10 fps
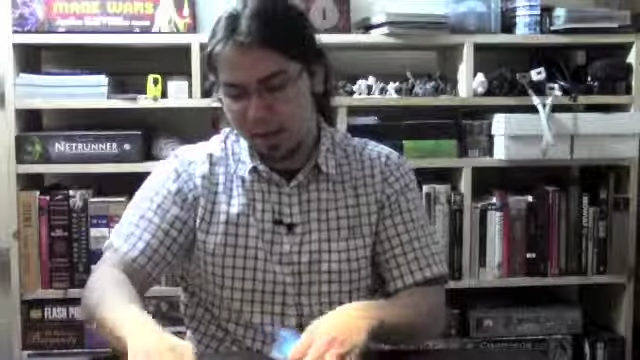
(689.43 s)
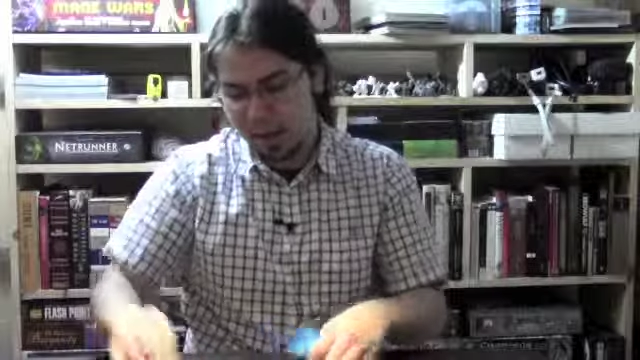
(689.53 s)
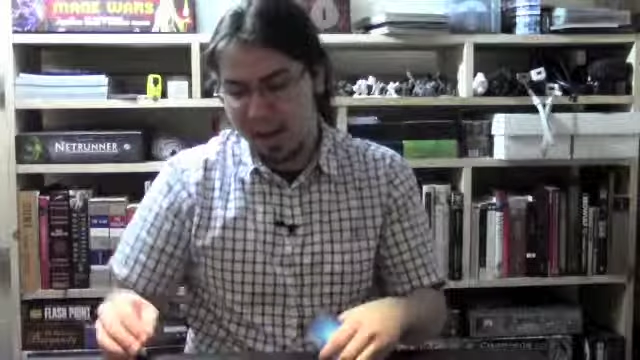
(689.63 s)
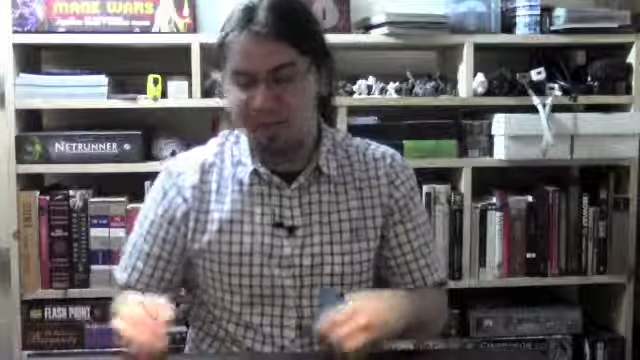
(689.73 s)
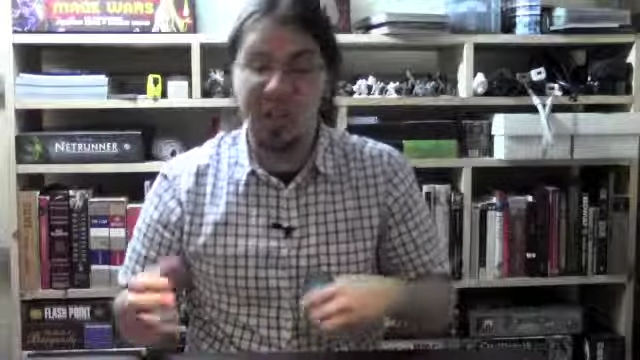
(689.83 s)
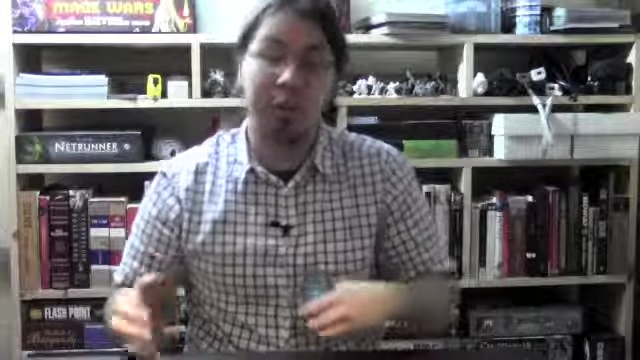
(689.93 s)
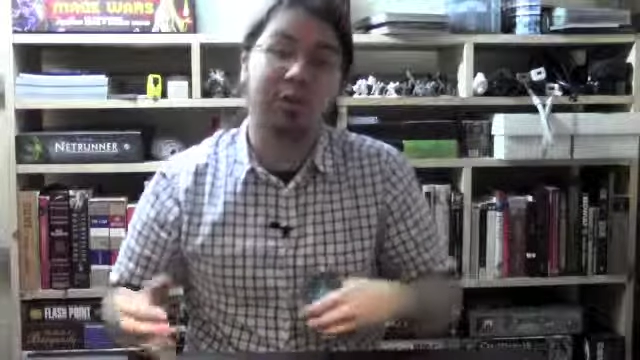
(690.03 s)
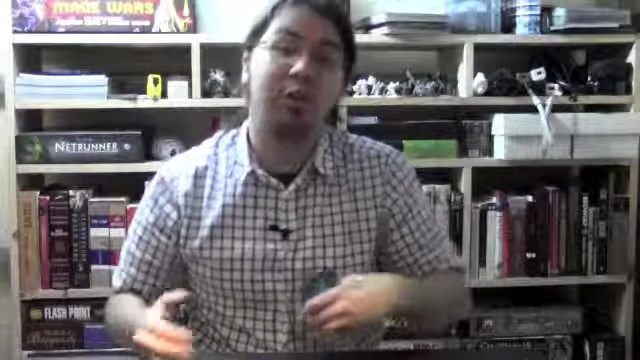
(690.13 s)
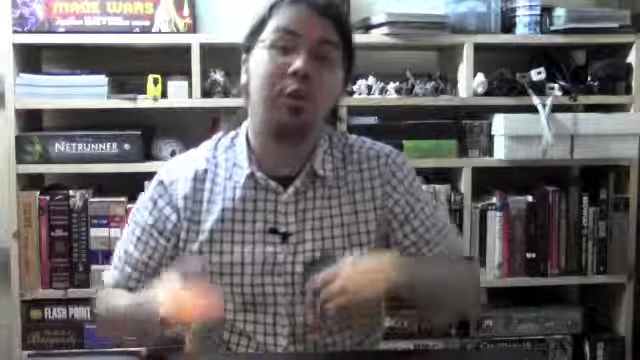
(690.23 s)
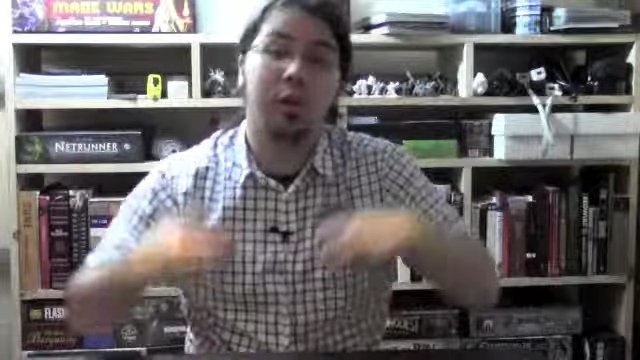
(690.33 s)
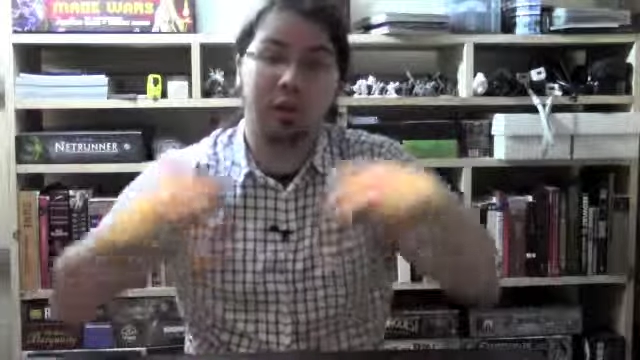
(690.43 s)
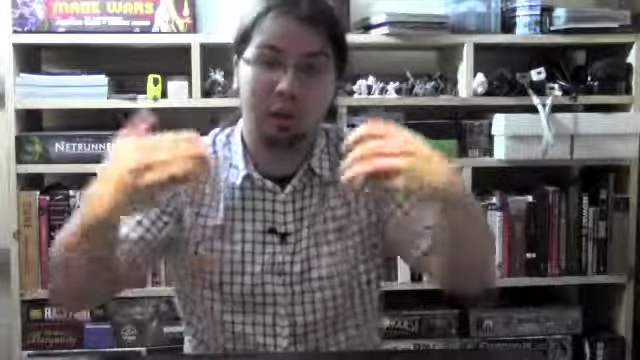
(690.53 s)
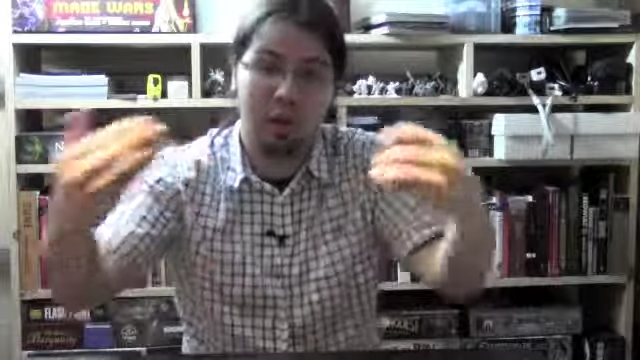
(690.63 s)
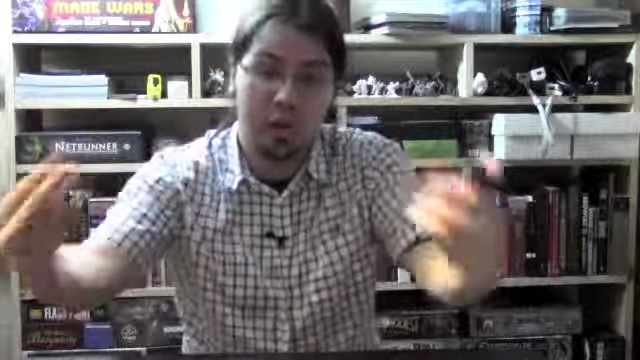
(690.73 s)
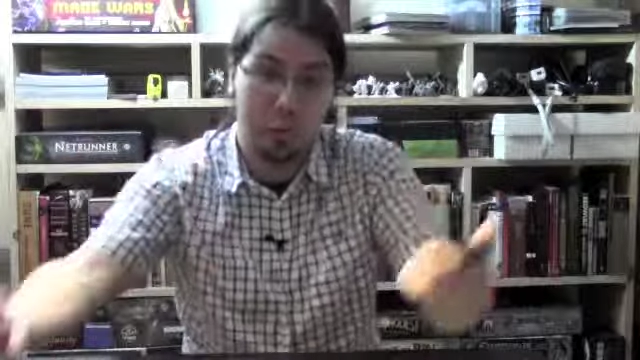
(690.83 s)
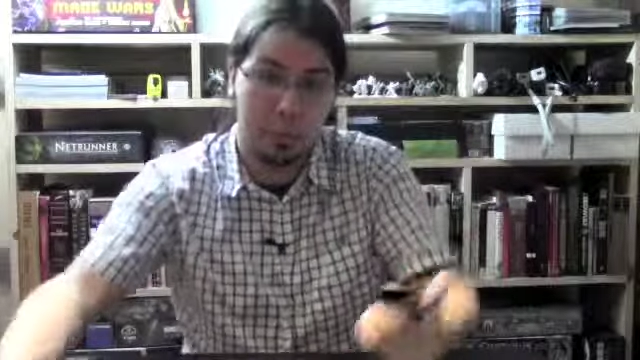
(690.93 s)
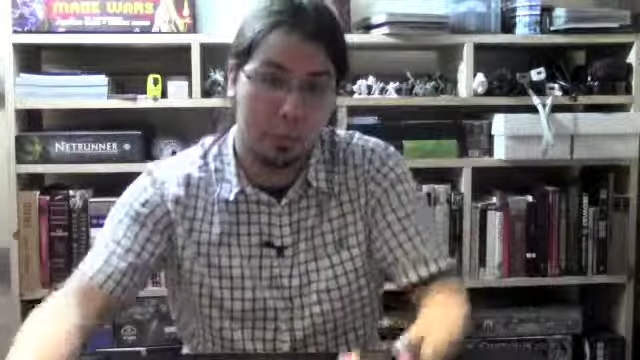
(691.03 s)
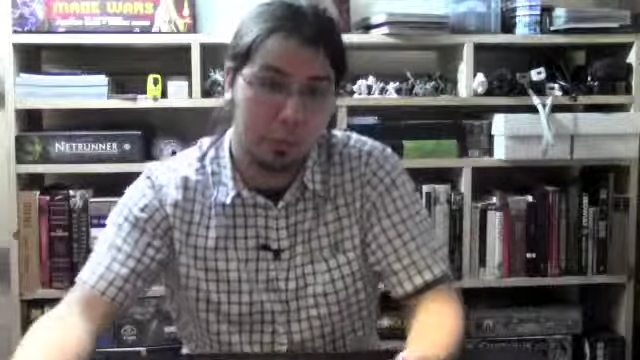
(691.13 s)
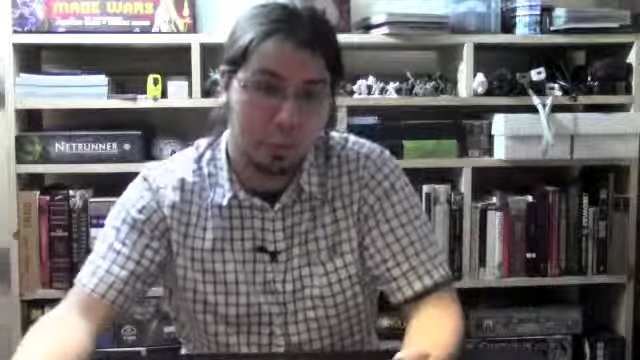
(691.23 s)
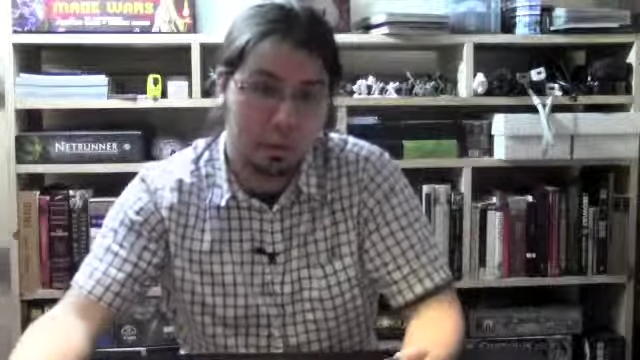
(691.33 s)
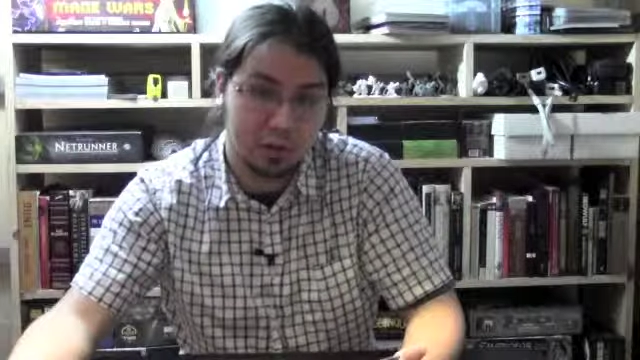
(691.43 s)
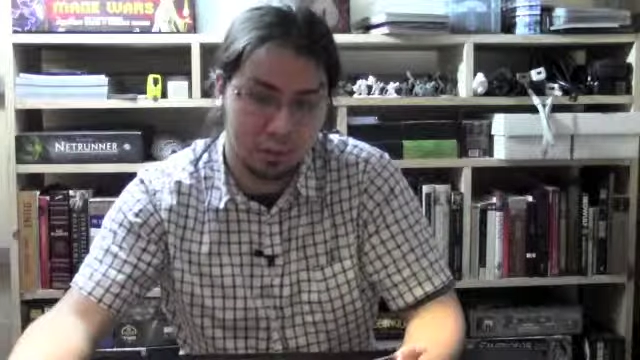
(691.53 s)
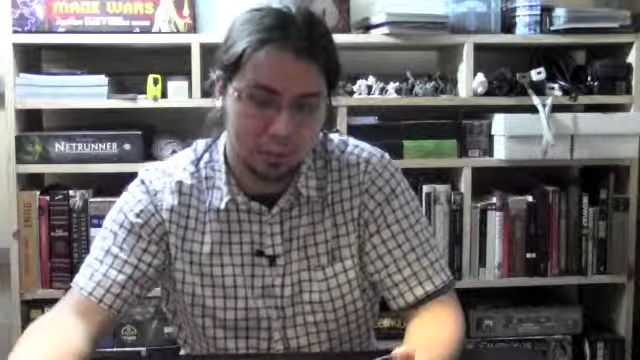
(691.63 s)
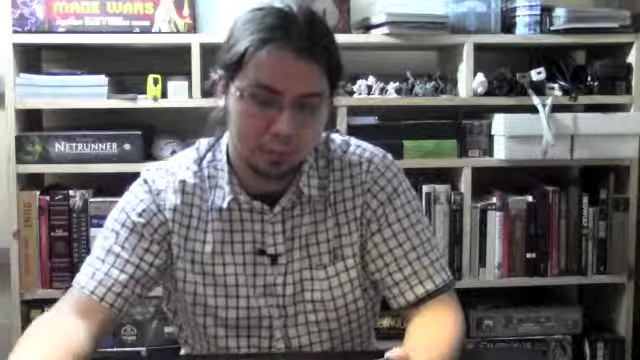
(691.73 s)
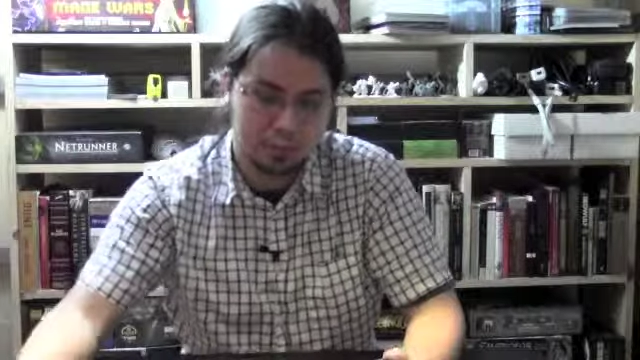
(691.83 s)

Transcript: have the opportunity to share more information.